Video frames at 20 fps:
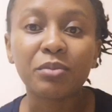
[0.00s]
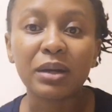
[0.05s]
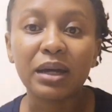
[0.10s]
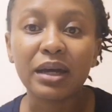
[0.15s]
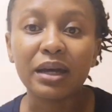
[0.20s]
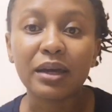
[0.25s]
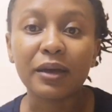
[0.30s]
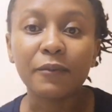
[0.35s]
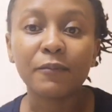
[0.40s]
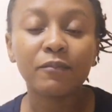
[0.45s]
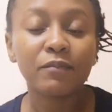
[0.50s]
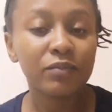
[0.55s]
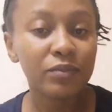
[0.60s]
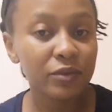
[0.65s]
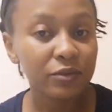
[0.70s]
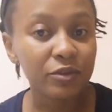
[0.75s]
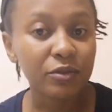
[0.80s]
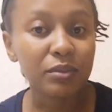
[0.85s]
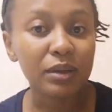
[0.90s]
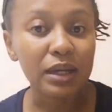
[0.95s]
for
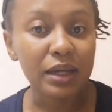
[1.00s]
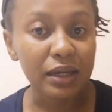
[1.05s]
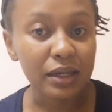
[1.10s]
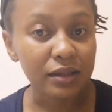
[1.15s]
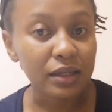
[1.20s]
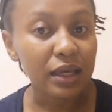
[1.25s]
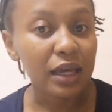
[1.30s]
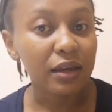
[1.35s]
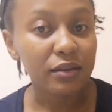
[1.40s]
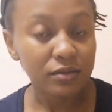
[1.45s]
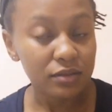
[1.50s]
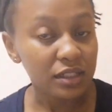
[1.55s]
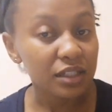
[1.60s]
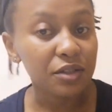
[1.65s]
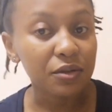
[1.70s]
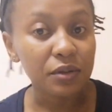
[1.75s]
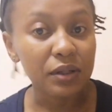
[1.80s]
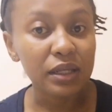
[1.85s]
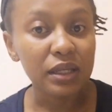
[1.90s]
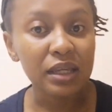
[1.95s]
my
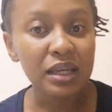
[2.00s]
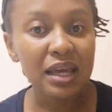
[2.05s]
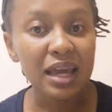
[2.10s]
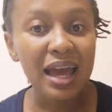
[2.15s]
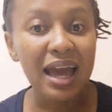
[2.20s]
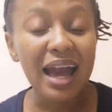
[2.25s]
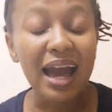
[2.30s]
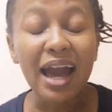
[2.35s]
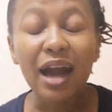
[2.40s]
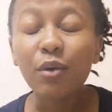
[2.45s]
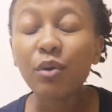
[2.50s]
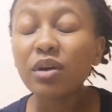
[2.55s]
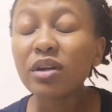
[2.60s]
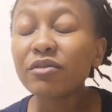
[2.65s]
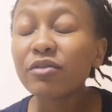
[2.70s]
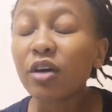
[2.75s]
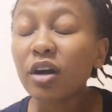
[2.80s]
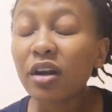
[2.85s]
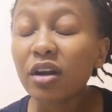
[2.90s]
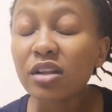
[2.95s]
degree, I would
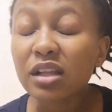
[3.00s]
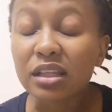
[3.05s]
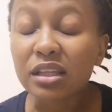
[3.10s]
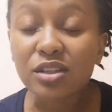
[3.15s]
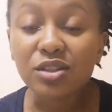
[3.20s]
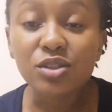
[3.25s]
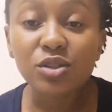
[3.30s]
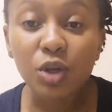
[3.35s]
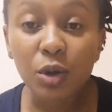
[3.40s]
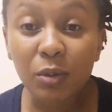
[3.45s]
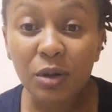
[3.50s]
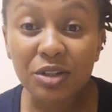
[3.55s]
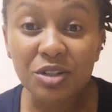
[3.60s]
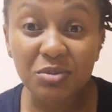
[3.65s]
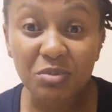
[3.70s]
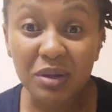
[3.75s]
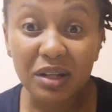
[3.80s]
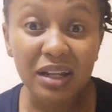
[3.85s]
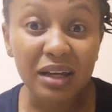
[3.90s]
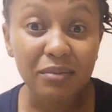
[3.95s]
have gotten like so
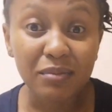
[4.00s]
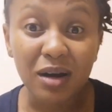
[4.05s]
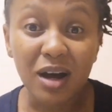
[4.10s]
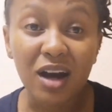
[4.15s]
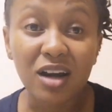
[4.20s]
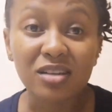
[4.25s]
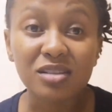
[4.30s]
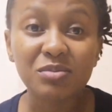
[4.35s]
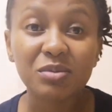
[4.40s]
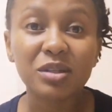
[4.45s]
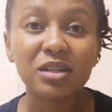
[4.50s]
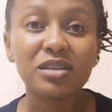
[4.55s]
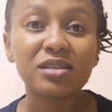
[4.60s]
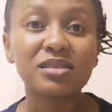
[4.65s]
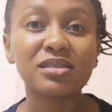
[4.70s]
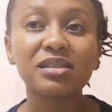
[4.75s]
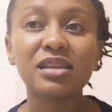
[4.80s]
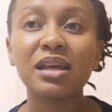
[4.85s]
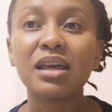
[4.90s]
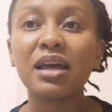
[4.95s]
much better marks
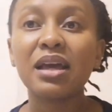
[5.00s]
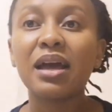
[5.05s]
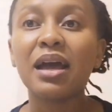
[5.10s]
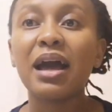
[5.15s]
because